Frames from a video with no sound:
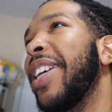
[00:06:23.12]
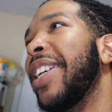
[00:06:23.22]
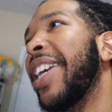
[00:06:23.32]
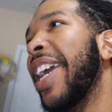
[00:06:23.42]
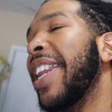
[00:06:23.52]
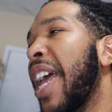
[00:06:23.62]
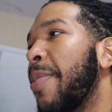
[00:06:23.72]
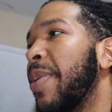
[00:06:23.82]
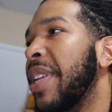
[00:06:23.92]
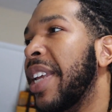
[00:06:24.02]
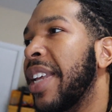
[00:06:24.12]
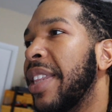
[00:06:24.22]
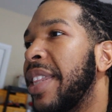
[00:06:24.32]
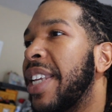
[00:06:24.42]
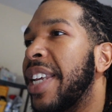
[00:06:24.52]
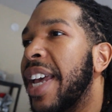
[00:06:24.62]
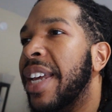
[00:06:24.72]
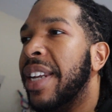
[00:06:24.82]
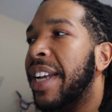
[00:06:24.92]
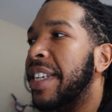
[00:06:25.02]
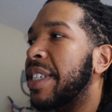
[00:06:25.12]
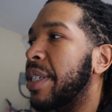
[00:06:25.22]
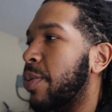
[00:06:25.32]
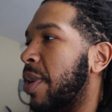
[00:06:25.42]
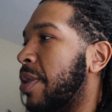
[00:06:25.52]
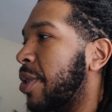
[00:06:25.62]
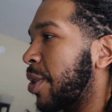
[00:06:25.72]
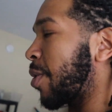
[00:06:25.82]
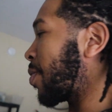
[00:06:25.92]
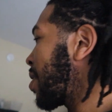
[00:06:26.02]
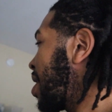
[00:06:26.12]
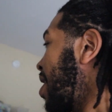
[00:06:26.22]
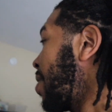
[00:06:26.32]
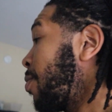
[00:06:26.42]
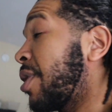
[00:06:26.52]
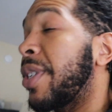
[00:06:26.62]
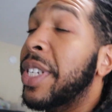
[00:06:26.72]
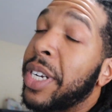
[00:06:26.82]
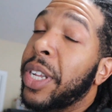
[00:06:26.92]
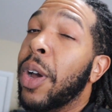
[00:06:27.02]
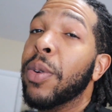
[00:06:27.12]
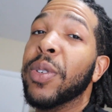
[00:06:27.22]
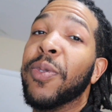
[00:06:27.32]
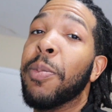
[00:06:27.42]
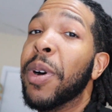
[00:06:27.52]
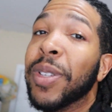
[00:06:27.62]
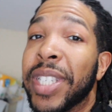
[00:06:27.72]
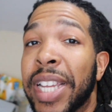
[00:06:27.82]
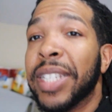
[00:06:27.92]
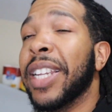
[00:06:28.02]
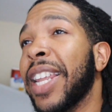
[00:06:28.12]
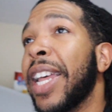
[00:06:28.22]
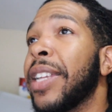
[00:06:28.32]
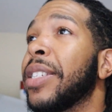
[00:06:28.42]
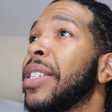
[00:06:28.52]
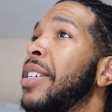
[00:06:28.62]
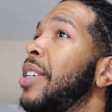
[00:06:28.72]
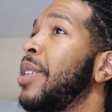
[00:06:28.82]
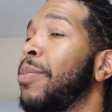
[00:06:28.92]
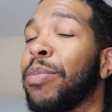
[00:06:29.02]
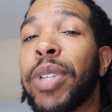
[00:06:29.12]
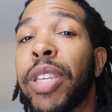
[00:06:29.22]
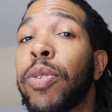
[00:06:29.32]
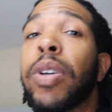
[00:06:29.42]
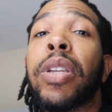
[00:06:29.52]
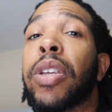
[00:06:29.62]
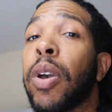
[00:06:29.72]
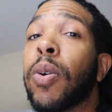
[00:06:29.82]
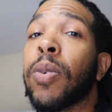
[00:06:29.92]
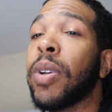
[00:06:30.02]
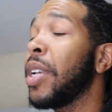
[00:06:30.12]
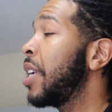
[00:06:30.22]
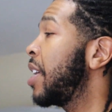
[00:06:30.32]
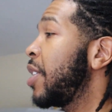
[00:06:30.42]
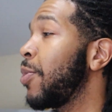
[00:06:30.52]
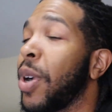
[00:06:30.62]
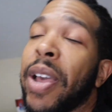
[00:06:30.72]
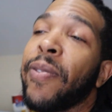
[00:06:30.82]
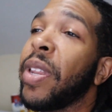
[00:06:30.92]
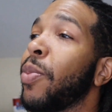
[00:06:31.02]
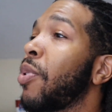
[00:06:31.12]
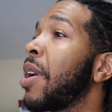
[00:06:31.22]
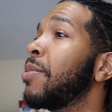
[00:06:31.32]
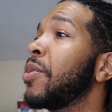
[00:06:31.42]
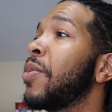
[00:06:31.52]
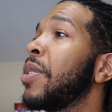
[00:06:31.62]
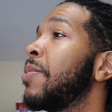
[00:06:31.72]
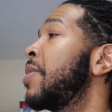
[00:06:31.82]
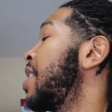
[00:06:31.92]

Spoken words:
can happen in the headlights as well. So once you get the decoders for both sets of lights, then you good to go. You won't have any problems with them.